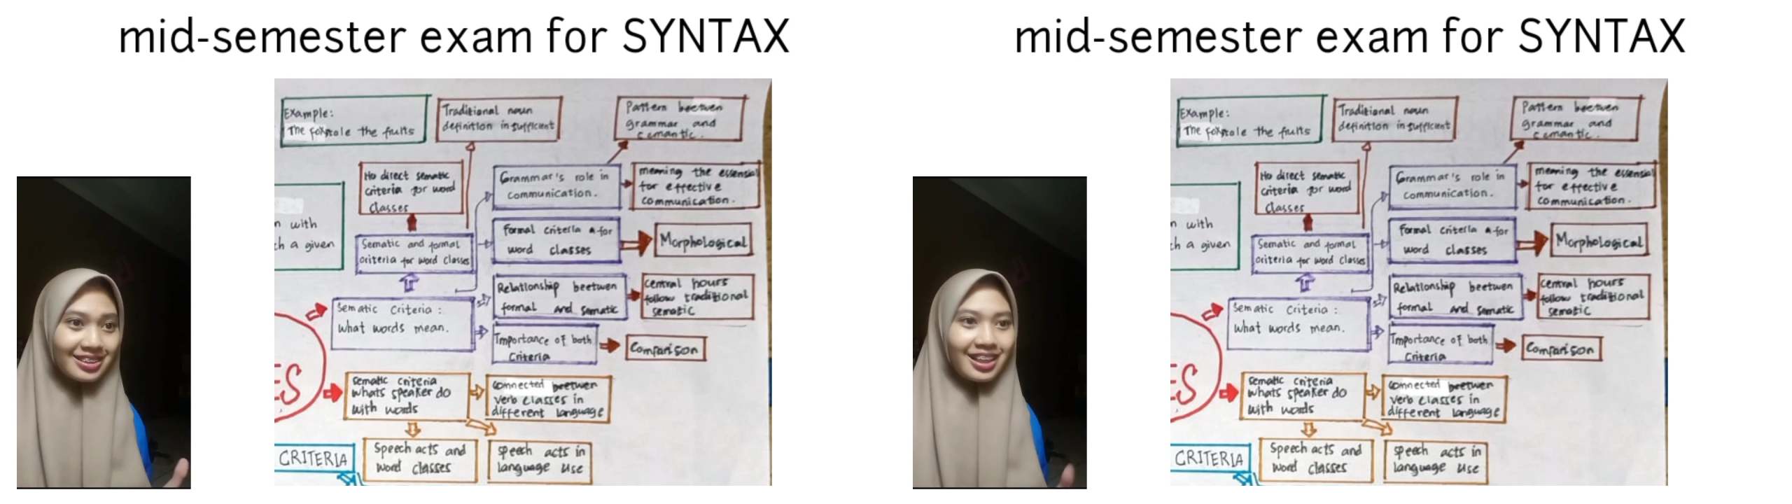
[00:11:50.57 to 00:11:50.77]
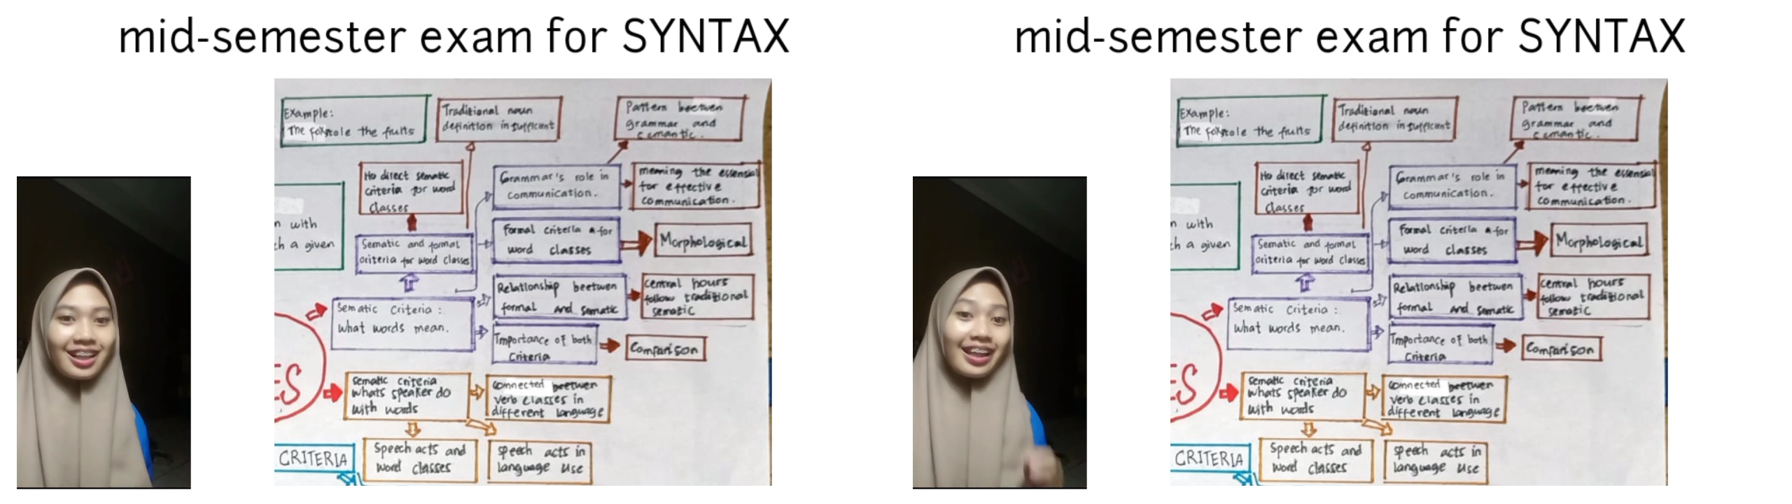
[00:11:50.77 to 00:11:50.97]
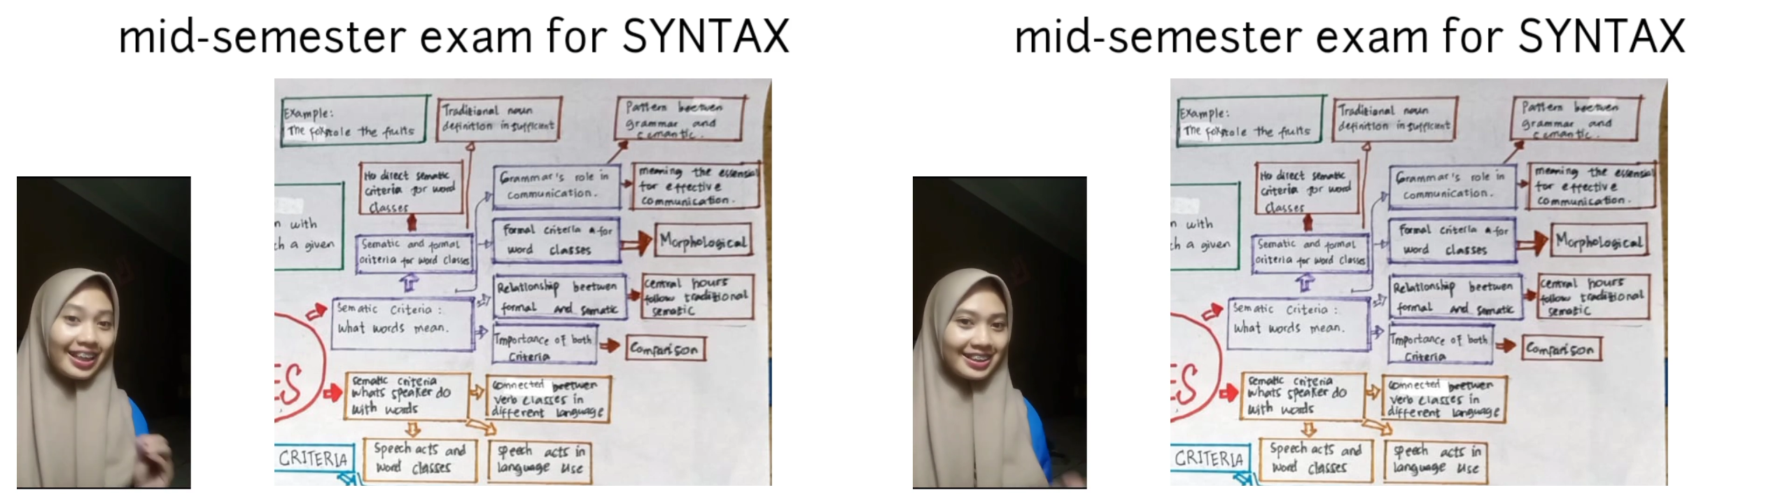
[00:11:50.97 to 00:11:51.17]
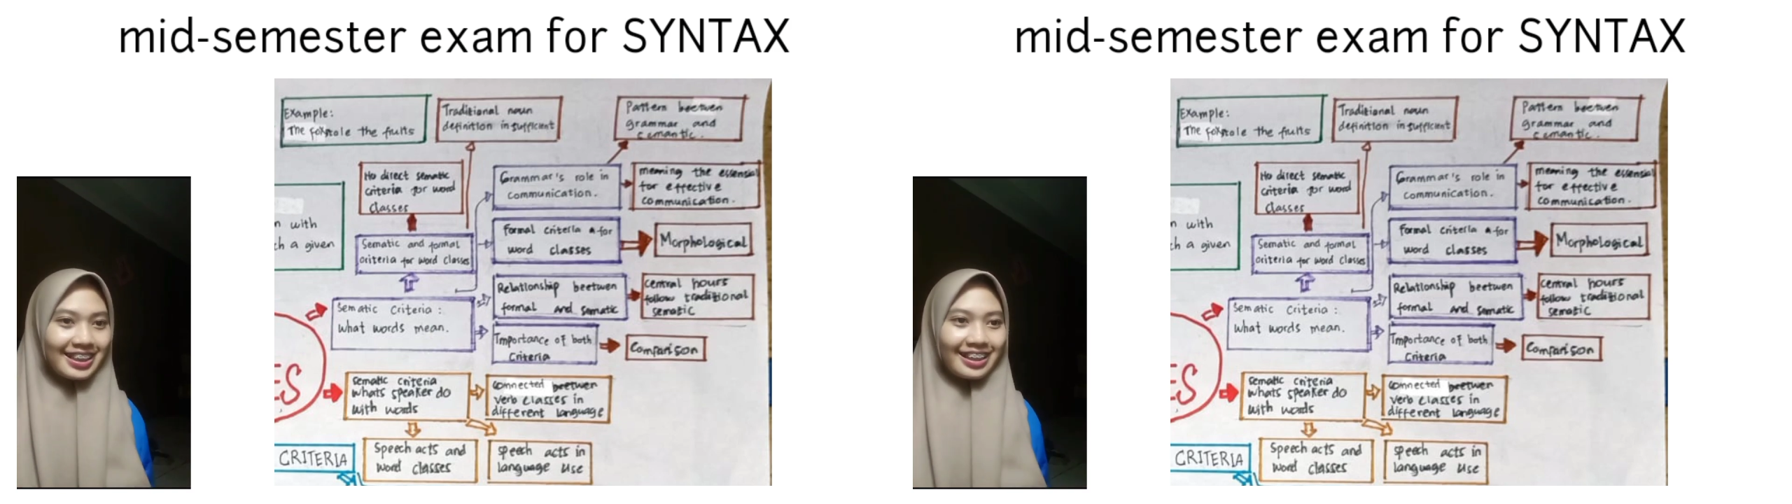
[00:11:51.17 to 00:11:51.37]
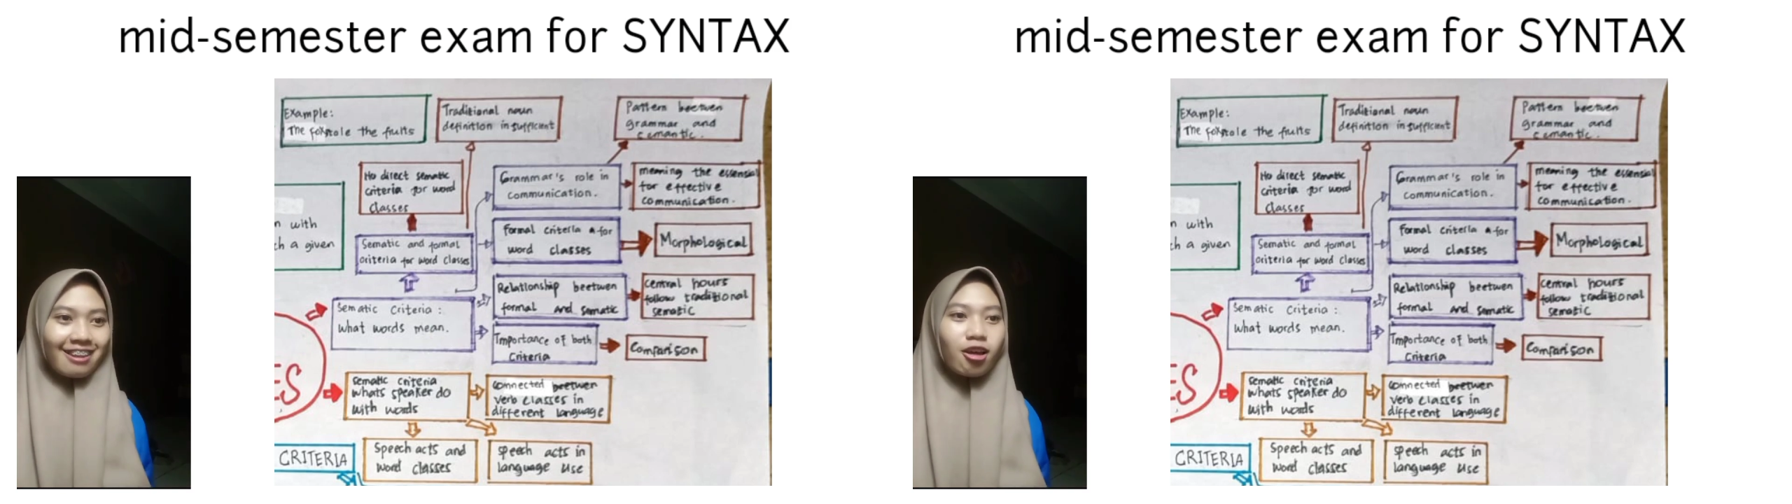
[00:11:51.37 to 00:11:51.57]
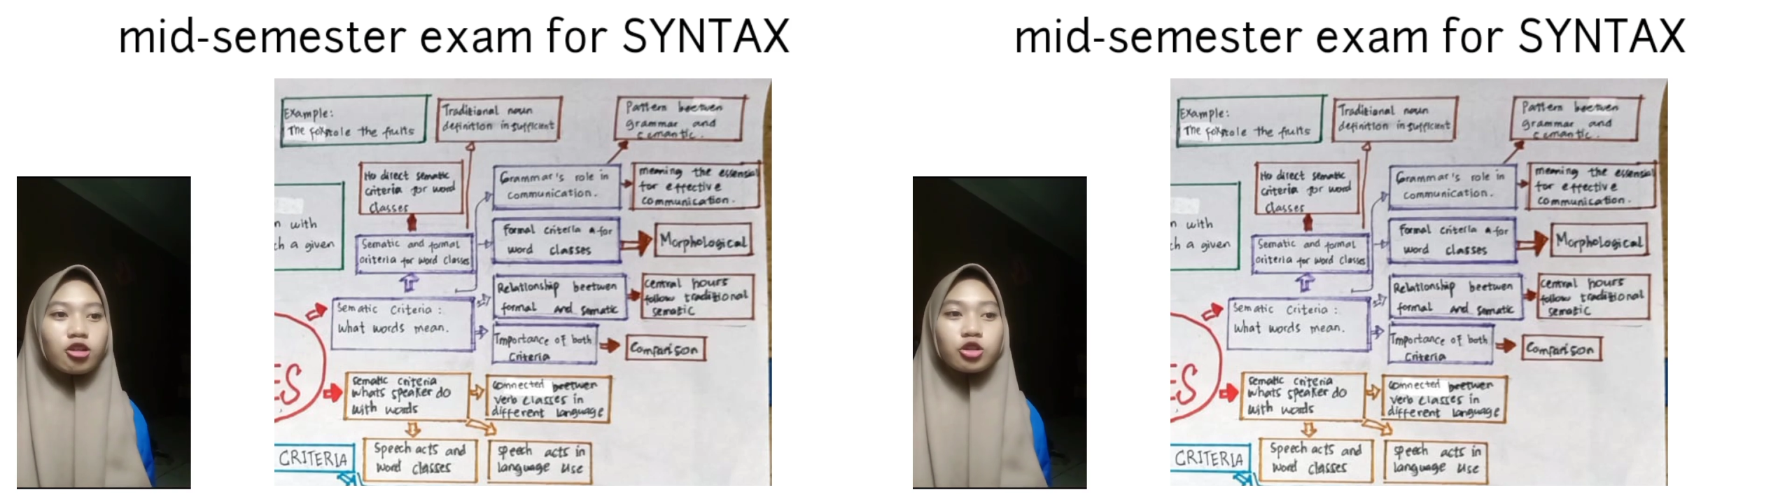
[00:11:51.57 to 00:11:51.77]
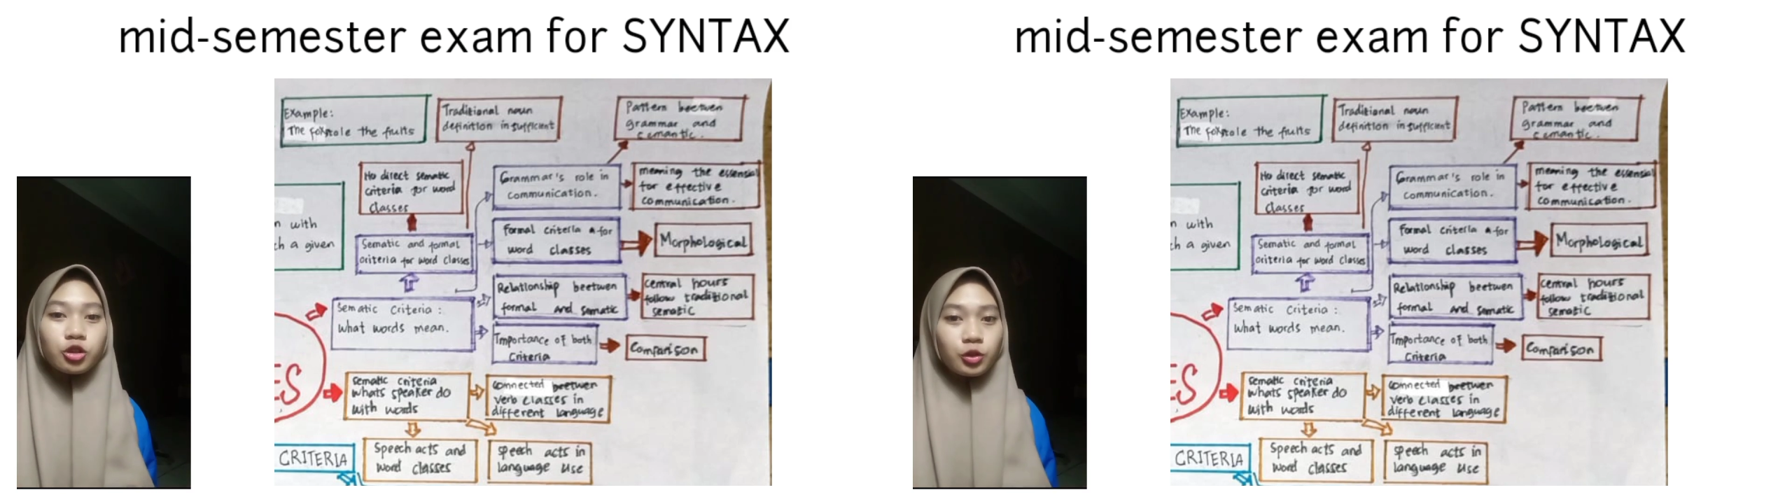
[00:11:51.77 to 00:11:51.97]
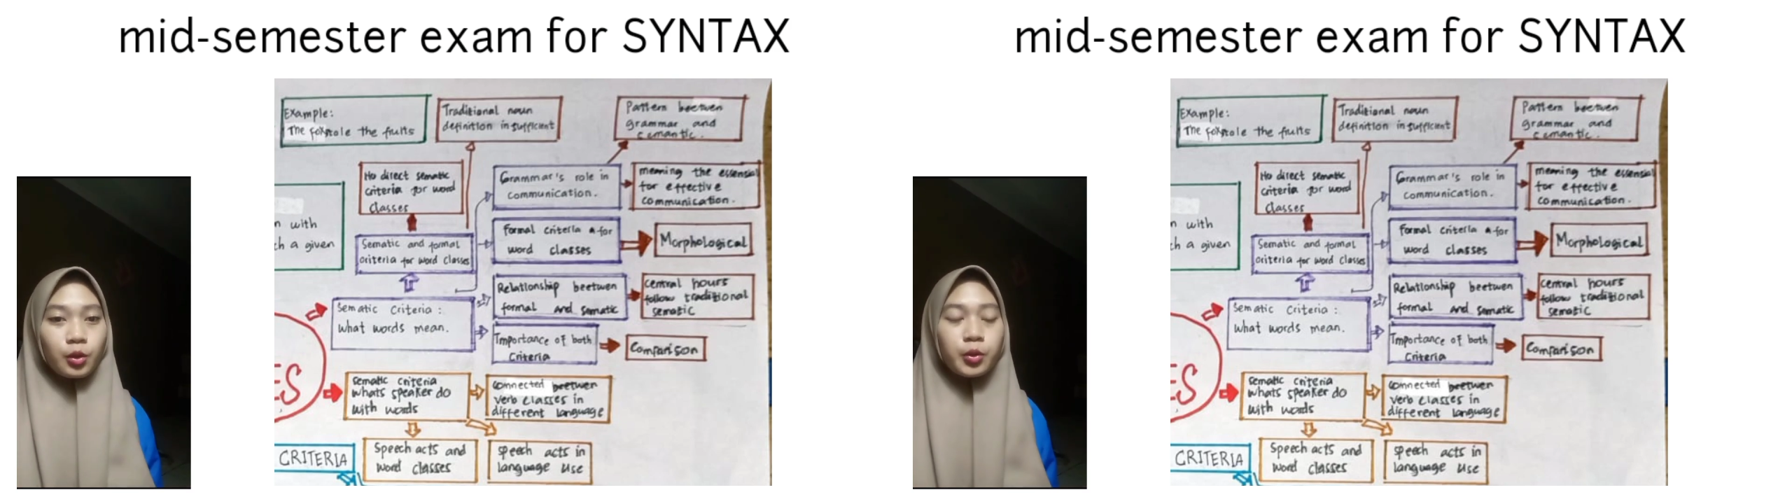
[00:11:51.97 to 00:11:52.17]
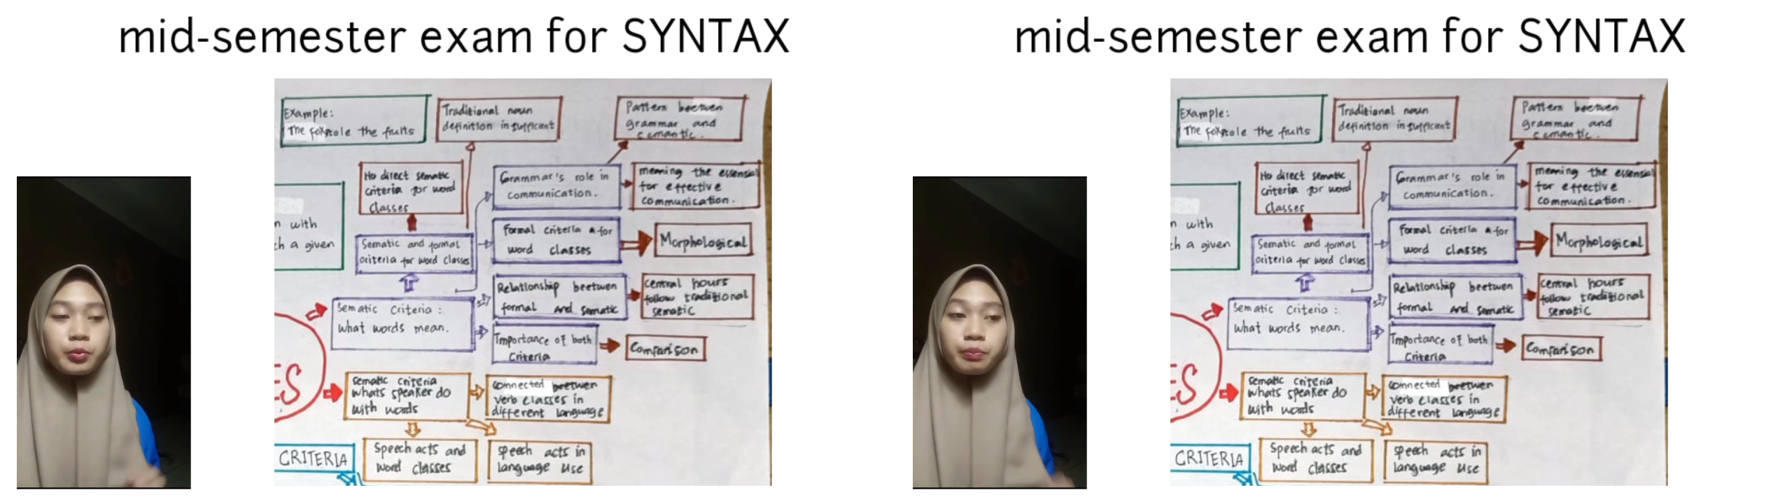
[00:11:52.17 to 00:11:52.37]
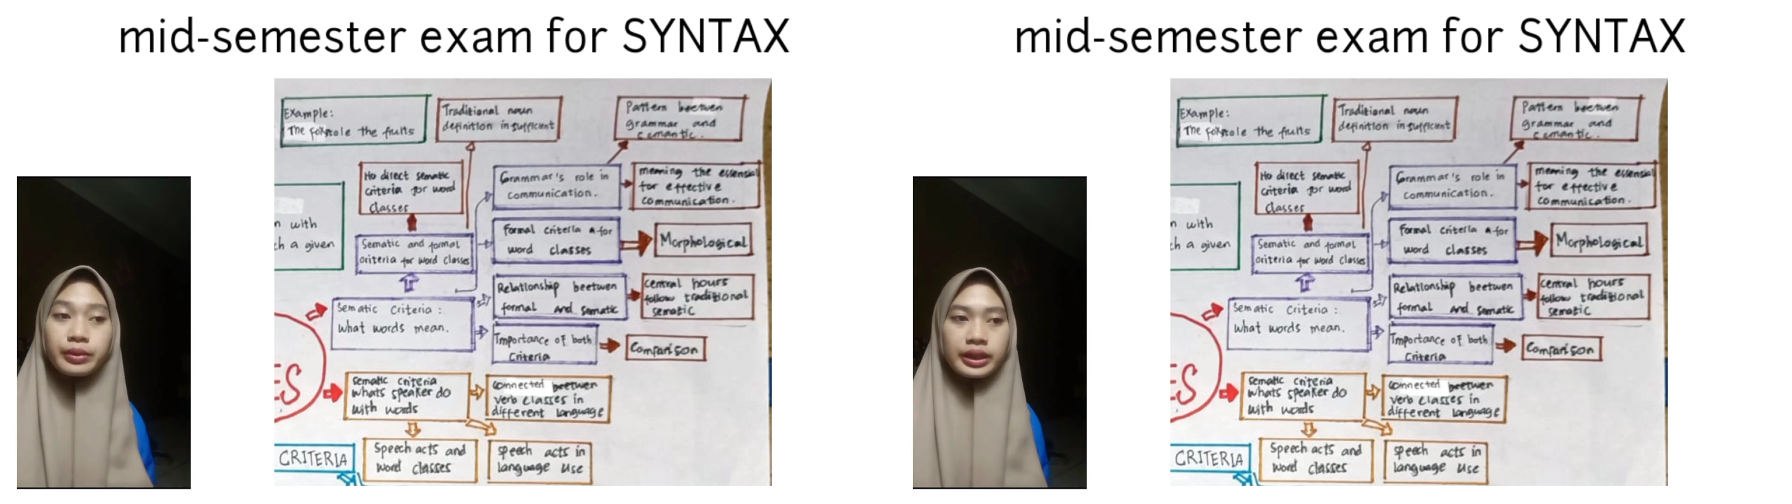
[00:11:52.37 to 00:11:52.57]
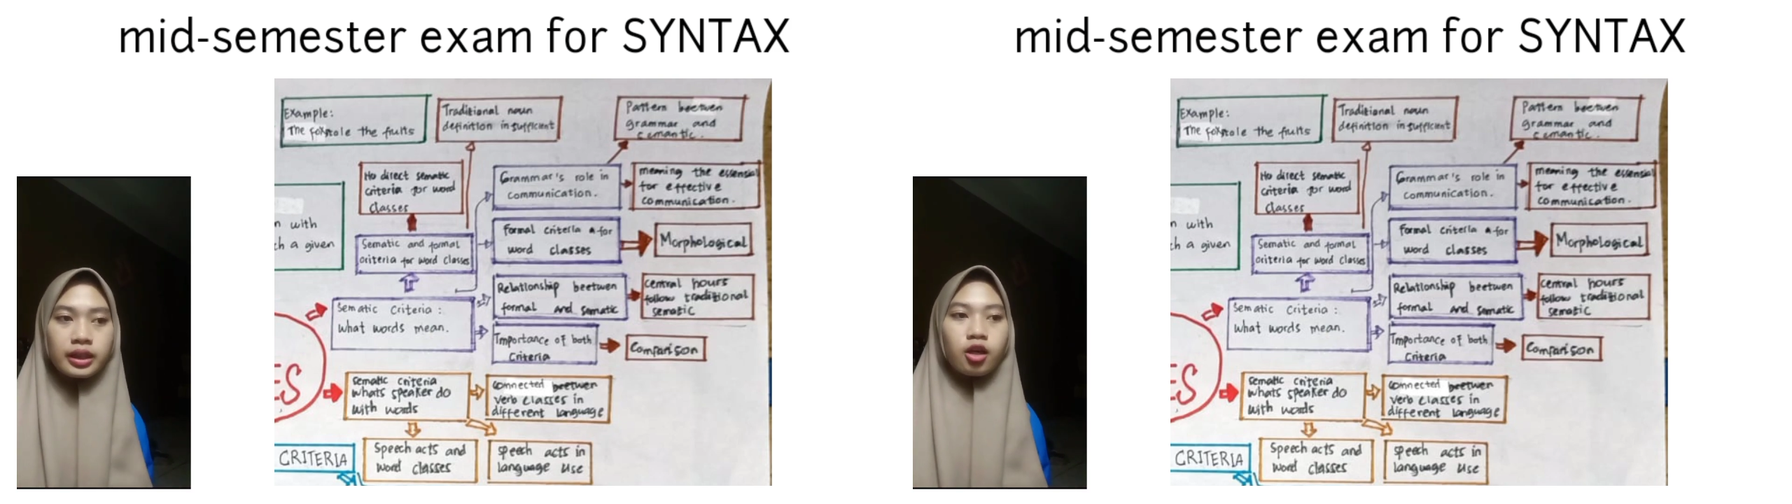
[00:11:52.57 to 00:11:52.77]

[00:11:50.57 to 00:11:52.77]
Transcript: Like that. So, B.